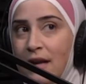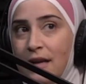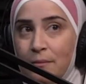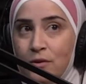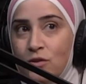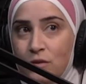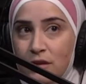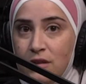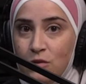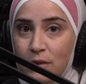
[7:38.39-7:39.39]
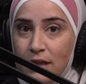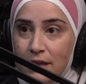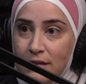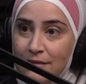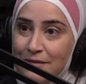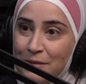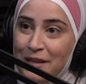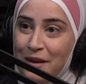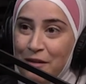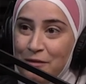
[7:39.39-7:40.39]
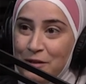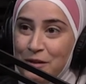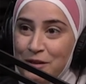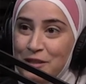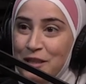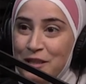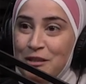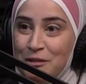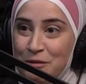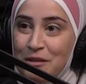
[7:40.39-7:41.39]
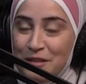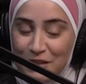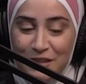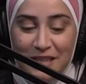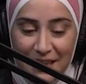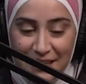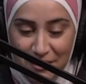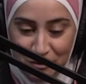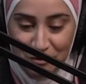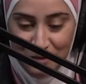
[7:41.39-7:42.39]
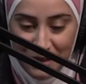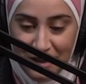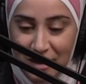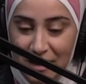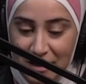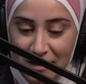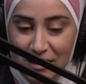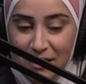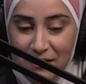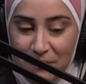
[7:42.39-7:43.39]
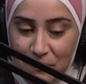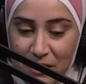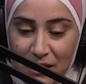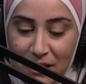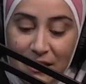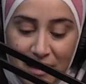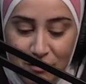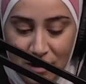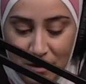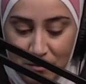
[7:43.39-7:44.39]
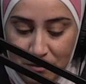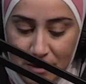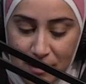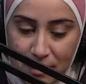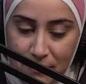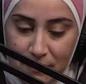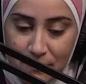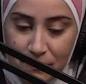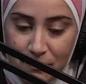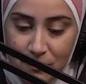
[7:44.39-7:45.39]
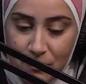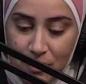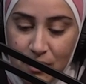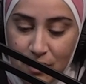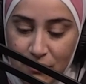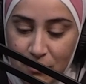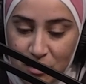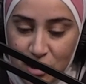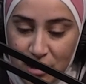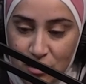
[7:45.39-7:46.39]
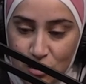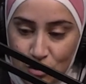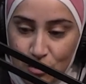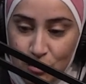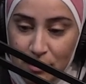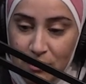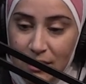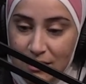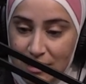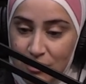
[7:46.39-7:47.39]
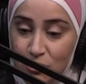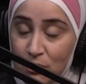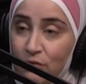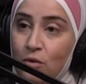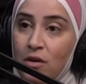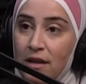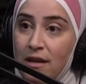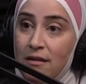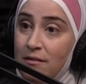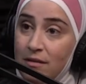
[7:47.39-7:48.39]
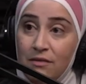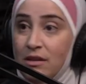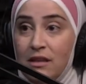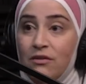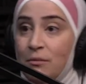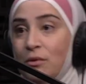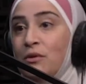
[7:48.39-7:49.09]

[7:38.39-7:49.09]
any opportunities we can we can offer to our GED students just to kind of uh, give them um, give them a chance to build on skills before they even leave our